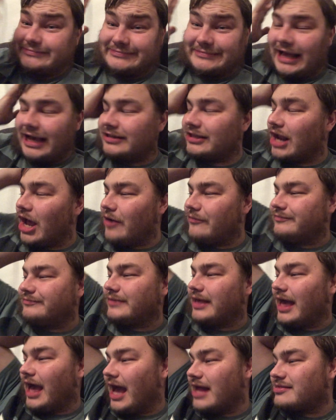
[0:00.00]
I don't know.
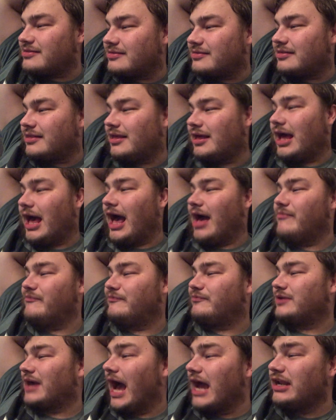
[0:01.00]
I'm
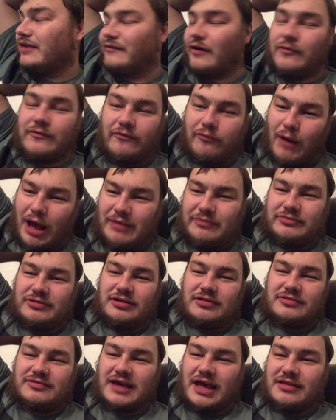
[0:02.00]
kind of overwhelmed in
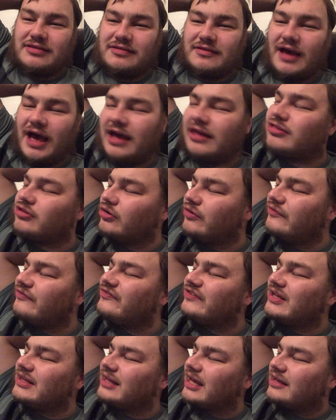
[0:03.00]
a sense. I do
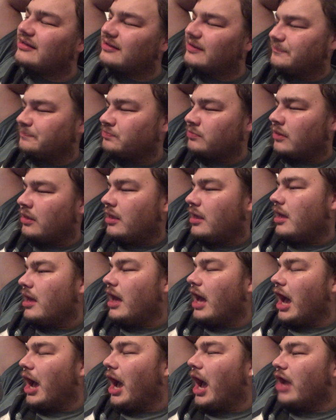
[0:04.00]
feel like
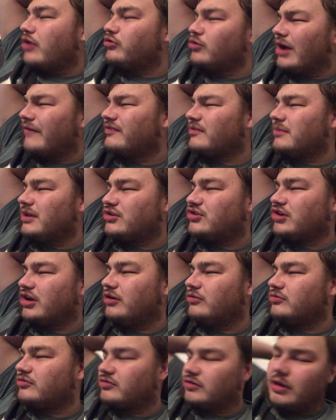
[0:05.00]
I do have some
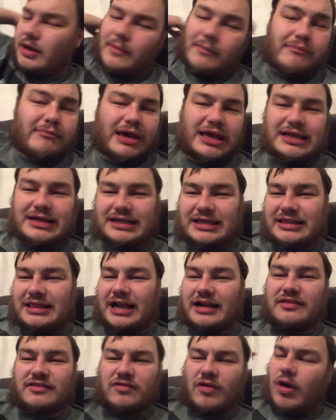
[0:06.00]
issues, mainly that
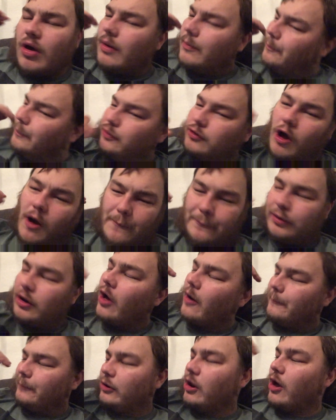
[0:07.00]
it's plot. Though